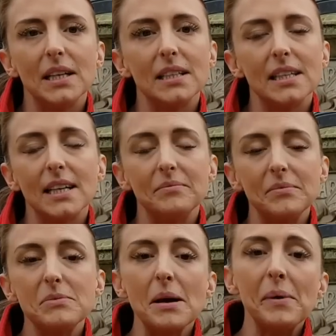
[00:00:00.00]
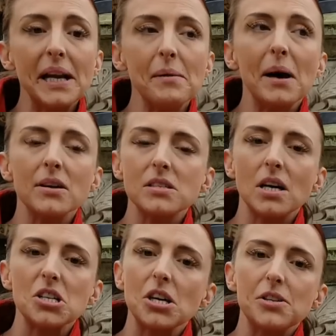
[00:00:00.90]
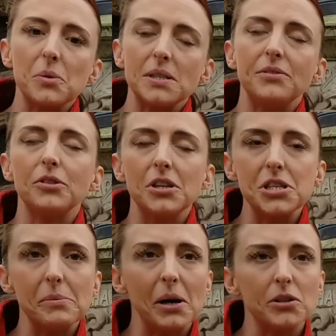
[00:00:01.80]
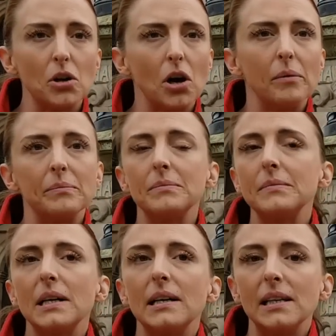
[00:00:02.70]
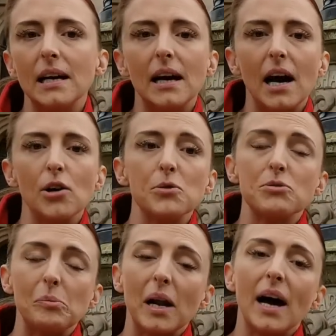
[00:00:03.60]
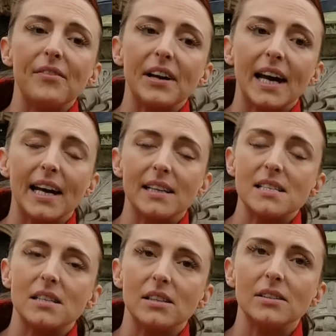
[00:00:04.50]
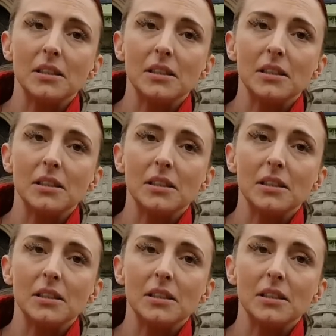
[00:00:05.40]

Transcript: And send me an email, starshine24@gmail.com. And I always reply if I can. So.